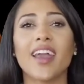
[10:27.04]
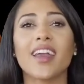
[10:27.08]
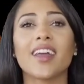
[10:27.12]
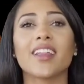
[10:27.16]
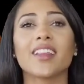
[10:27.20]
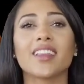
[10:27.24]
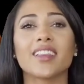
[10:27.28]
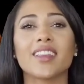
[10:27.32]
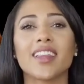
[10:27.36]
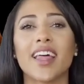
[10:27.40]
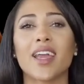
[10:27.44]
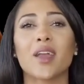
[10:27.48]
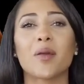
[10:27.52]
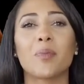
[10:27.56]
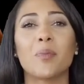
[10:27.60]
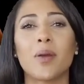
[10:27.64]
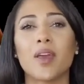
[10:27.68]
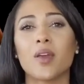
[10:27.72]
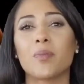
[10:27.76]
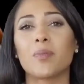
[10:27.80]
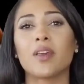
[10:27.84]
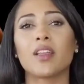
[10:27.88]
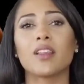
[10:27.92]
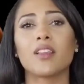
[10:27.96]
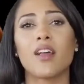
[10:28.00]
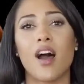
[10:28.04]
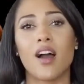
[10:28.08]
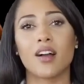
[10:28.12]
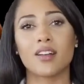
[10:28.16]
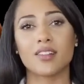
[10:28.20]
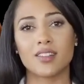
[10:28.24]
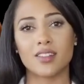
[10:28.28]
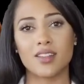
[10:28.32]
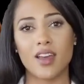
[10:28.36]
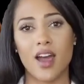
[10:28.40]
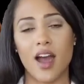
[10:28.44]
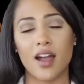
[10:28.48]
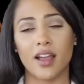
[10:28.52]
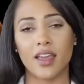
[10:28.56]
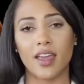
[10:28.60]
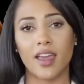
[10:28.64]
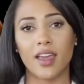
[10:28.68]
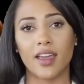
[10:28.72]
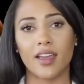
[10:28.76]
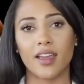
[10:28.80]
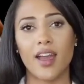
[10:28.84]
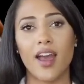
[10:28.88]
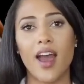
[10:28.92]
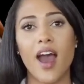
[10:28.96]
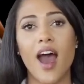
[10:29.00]
They believe darker shades are
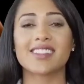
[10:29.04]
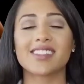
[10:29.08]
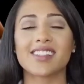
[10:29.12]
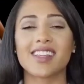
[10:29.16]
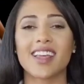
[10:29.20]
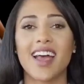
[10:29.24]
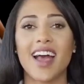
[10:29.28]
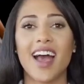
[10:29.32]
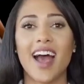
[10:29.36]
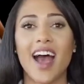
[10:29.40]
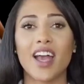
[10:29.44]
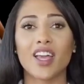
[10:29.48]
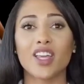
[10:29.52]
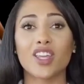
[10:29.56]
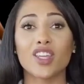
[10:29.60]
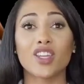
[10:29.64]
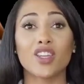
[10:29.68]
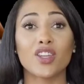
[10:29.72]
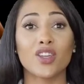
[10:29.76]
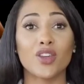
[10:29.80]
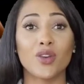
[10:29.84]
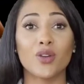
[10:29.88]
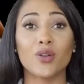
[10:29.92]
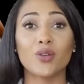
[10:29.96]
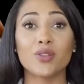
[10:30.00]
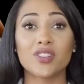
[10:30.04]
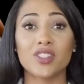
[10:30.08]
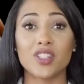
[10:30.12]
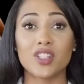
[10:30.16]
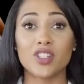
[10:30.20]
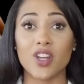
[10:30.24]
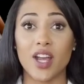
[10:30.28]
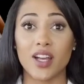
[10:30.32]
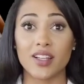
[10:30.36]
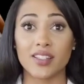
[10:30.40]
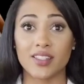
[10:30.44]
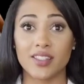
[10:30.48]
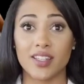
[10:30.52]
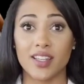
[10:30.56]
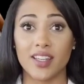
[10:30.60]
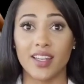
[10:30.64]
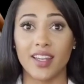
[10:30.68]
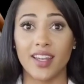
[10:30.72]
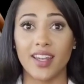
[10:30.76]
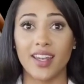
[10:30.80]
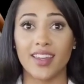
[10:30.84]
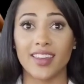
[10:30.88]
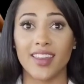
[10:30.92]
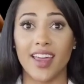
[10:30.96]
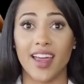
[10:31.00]
sexier. Home remedies for
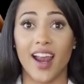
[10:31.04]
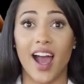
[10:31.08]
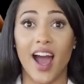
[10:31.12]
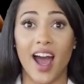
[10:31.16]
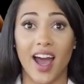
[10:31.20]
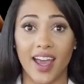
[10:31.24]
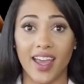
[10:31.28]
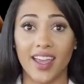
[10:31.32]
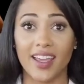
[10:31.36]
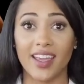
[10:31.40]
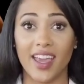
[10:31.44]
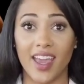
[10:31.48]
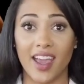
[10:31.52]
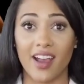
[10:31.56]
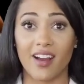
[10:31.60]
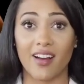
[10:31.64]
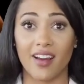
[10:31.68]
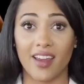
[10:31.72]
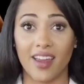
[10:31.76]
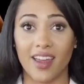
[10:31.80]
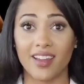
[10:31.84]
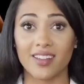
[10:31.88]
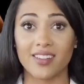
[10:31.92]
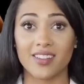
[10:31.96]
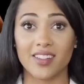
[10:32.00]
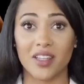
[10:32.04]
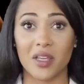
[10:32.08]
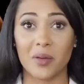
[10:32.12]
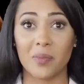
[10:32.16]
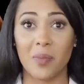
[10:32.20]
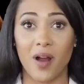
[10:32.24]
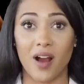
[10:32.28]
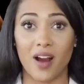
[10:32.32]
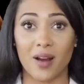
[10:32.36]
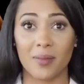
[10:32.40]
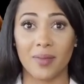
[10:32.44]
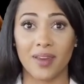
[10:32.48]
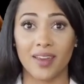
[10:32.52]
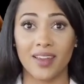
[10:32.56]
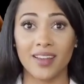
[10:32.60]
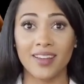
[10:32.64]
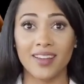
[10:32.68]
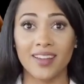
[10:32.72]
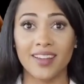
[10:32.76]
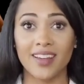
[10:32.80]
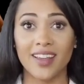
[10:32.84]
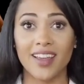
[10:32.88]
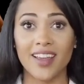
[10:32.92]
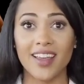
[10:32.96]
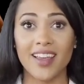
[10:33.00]
pink nipples. After reading all
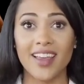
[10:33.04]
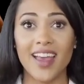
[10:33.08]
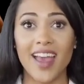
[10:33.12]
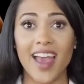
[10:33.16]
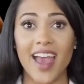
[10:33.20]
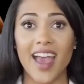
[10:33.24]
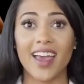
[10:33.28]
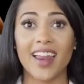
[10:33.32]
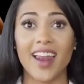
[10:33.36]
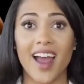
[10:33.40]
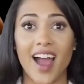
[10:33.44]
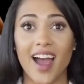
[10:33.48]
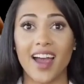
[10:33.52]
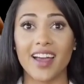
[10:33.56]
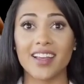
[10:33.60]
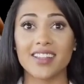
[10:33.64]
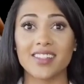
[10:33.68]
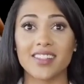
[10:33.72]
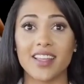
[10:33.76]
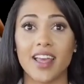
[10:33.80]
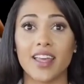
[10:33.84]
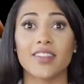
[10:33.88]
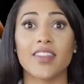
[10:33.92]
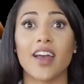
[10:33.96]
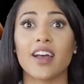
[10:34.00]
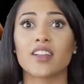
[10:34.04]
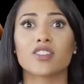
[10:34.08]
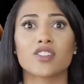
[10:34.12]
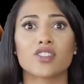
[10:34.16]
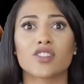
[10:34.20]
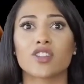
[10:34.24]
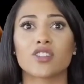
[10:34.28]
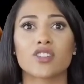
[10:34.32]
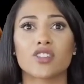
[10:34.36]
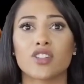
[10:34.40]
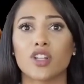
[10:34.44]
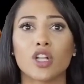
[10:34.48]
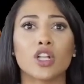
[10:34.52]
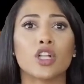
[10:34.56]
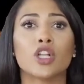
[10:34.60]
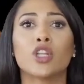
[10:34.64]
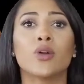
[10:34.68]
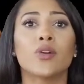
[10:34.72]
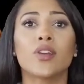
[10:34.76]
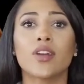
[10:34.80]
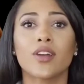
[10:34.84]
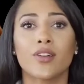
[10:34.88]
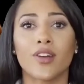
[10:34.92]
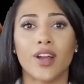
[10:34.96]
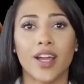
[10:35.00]
the information above, if you still
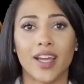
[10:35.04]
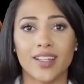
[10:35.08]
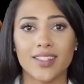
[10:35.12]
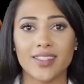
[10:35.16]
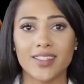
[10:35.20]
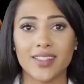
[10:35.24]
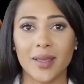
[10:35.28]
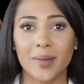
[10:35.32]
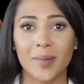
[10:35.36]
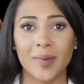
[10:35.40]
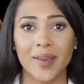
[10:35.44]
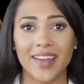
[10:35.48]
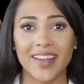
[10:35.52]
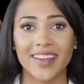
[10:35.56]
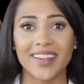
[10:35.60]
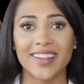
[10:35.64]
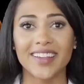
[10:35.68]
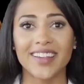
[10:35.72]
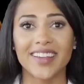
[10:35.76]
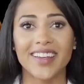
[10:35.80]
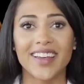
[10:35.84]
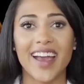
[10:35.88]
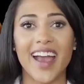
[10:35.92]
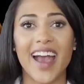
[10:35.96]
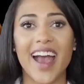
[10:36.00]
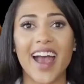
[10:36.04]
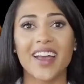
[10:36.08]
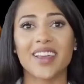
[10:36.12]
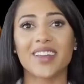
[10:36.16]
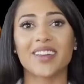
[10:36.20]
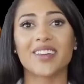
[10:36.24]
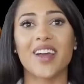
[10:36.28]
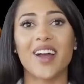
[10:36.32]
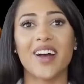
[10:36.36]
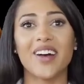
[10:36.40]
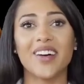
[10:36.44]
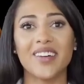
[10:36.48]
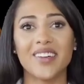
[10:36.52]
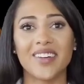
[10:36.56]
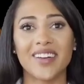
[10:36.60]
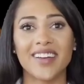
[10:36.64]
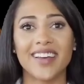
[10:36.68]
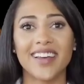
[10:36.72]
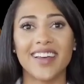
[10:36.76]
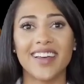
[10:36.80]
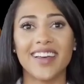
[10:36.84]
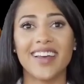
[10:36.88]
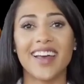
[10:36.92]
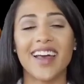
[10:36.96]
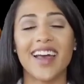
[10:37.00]
stick to your decision, we have some
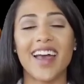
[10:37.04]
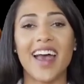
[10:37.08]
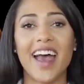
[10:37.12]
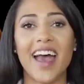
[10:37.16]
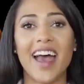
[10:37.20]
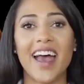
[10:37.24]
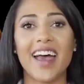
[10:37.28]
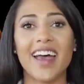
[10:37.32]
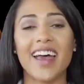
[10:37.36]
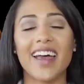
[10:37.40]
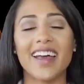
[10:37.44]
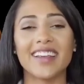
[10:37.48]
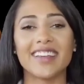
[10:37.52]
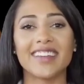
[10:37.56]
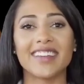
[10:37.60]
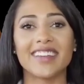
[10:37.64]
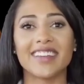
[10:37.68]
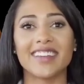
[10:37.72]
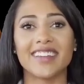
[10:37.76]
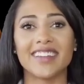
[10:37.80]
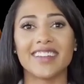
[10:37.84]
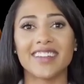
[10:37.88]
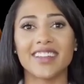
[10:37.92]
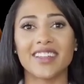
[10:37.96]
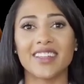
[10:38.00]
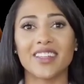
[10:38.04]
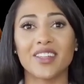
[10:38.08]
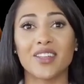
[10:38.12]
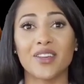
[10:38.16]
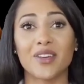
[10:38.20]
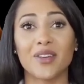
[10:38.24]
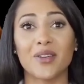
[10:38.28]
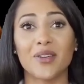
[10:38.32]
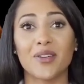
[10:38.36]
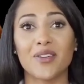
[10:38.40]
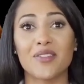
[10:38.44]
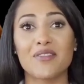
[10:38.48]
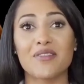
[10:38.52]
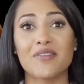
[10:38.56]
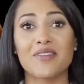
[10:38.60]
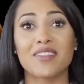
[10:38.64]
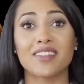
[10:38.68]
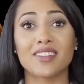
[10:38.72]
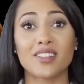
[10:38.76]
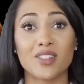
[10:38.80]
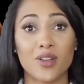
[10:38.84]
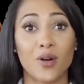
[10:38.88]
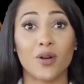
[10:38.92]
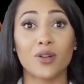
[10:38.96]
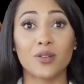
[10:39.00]
helpful remedies that would let you make your
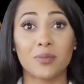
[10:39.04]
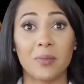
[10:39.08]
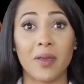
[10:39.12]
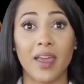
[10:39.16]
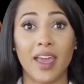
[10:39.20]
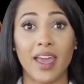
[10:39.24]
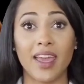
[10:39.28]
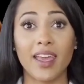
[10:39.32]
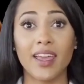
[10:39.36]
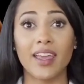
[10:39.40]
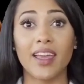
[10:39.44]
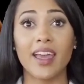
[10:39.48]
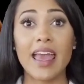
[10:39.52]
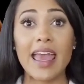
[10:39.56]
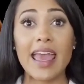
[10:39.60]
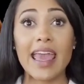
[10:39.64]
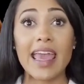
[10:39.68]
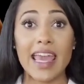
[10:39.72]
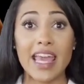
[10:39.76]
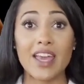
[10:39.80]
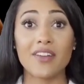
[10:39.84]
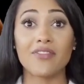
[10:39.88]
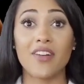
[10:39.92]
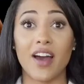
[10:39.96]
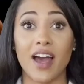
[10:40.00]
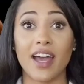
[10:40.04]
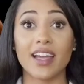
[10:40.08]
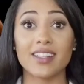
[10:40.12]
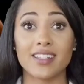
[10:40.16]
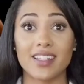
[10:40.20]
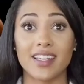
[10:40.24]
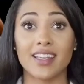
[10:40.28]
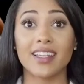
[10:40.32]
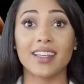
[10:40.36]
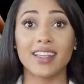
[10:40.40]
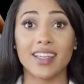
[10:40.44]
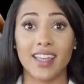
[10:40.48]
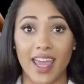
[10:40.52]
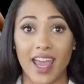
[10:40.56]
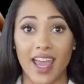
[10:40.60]
nipples color brighter and pinker.